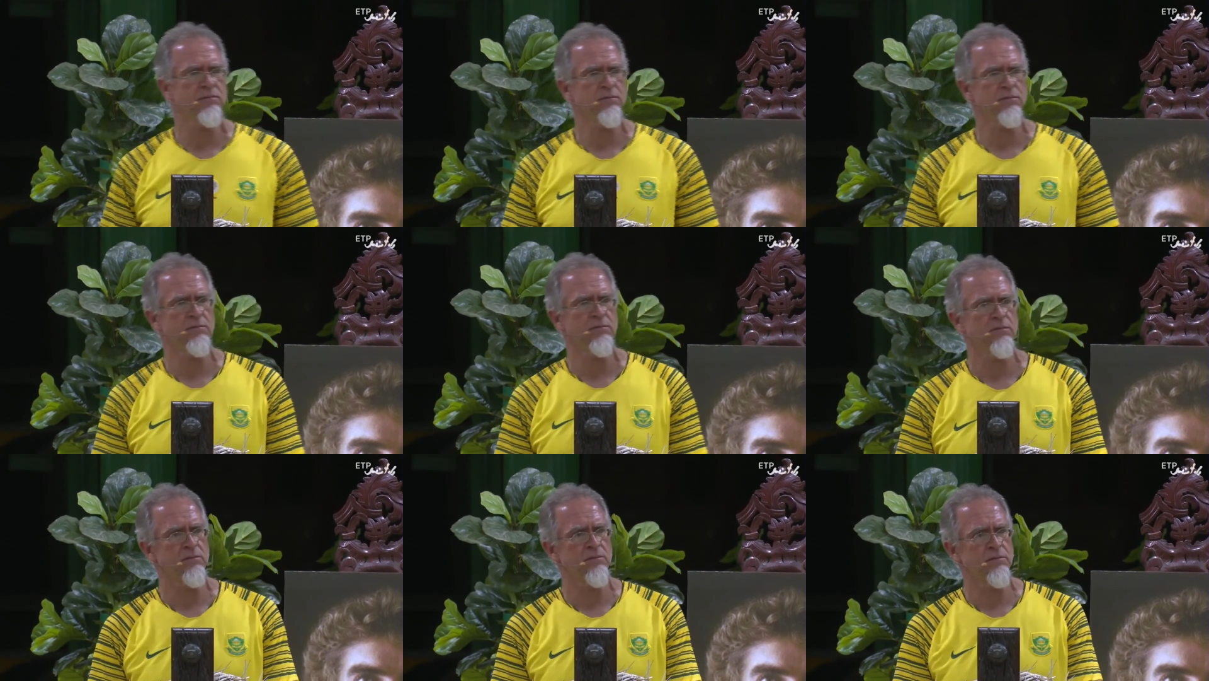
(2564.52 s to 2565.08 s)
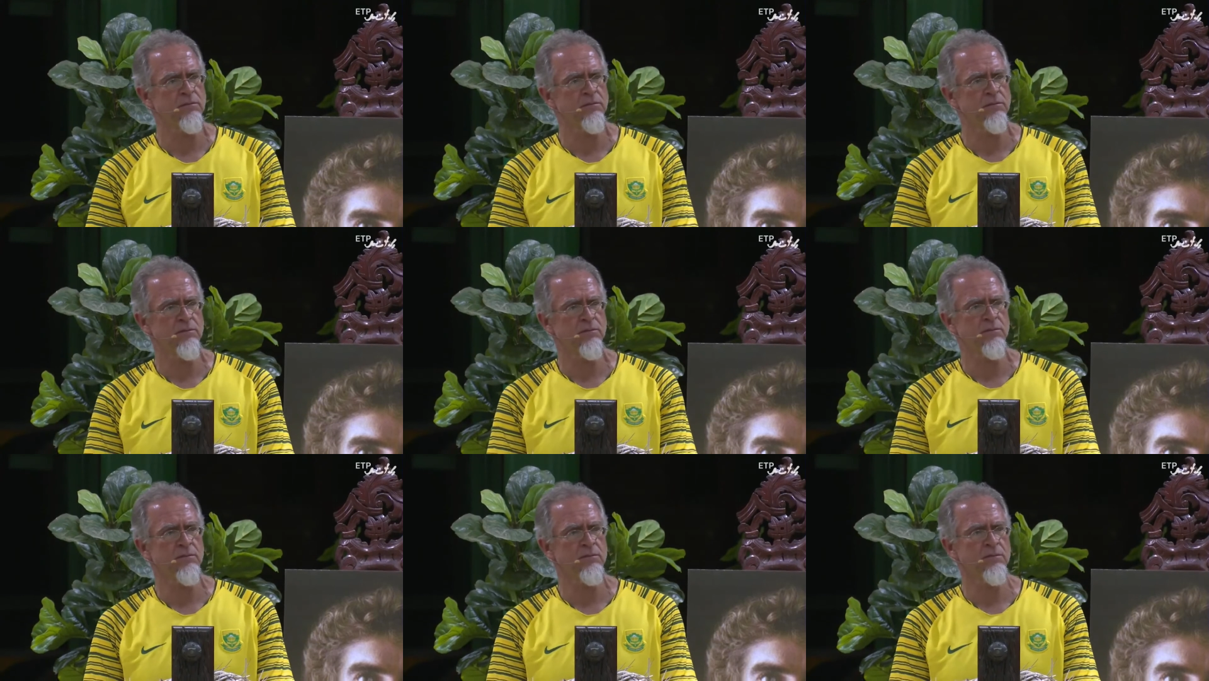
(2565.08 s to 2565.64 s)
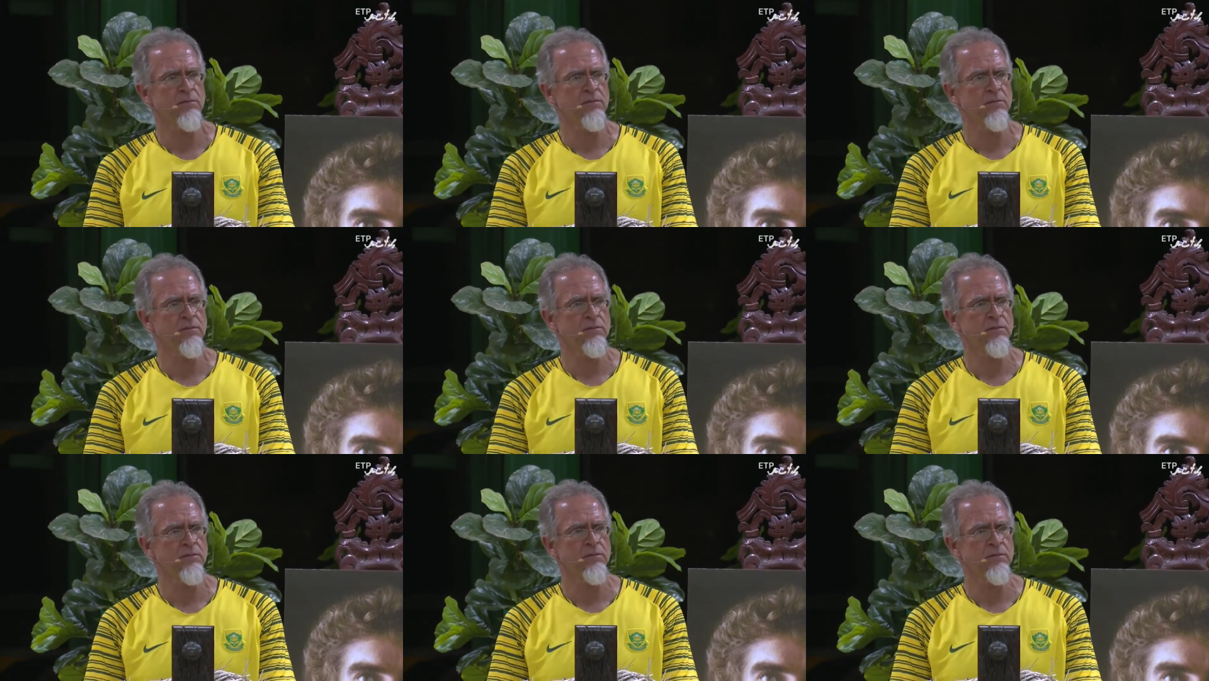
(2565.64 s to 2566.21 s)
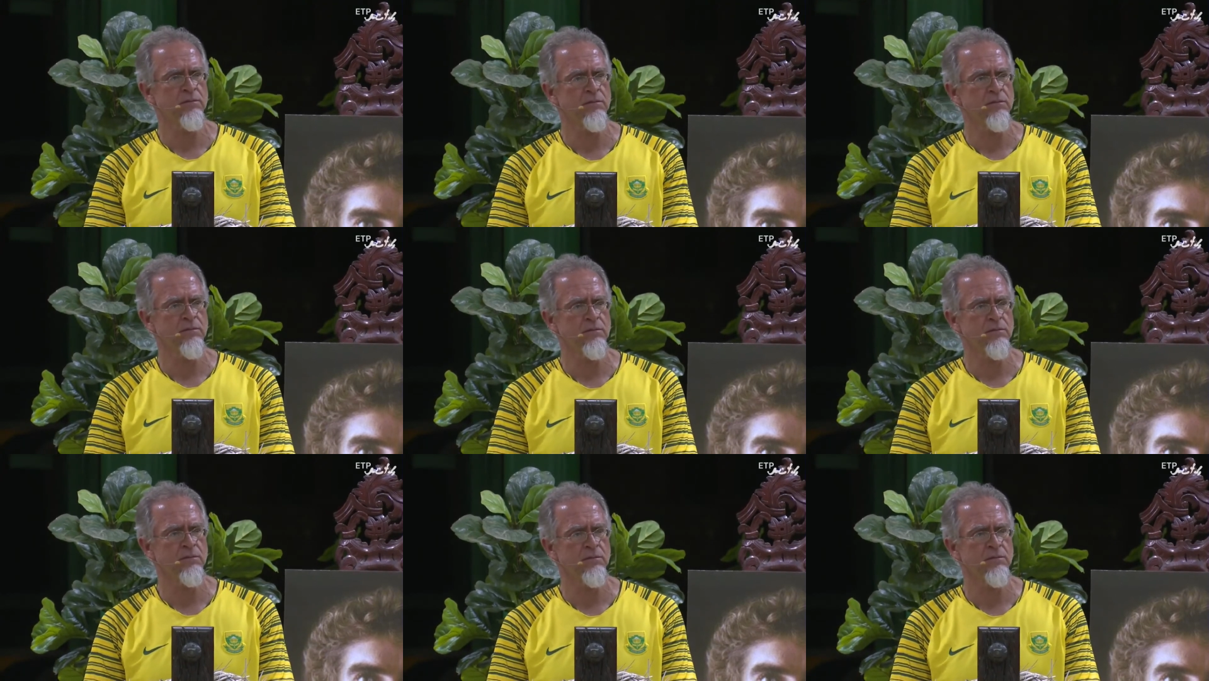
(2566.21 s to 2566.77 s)

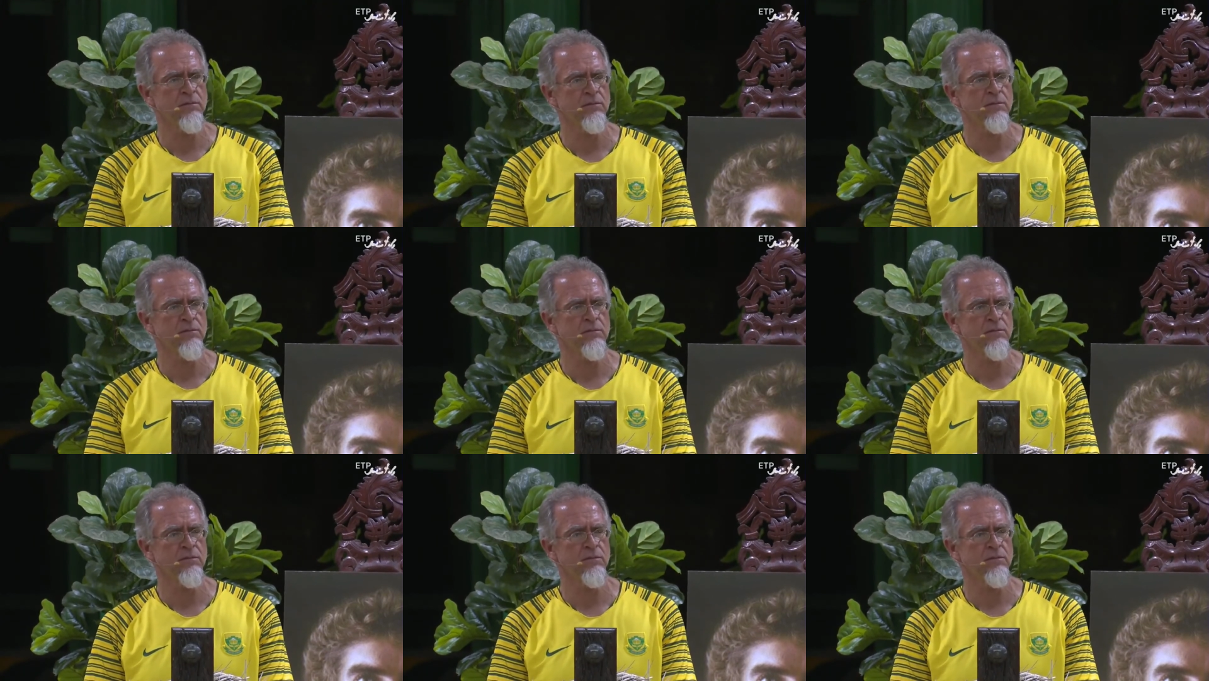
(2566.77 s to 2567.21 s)
(silence)